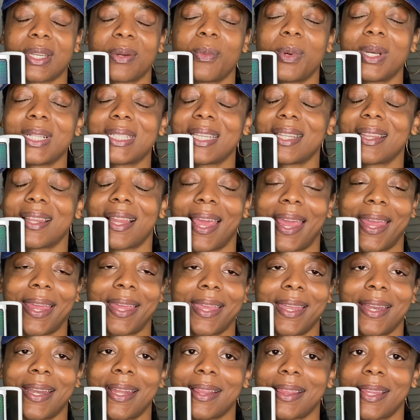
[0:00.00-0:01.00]
It wasn't
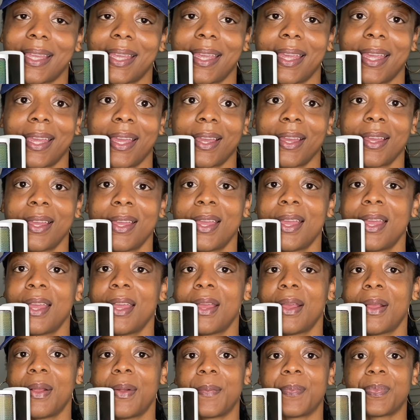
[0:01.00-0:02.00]
like anything
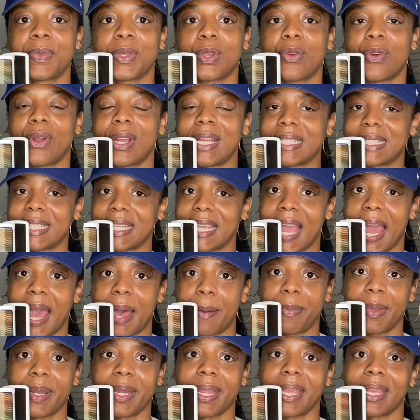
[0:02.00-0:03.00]
crazy
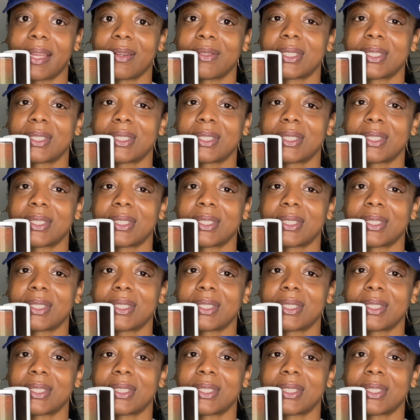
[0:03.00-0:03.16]
happening.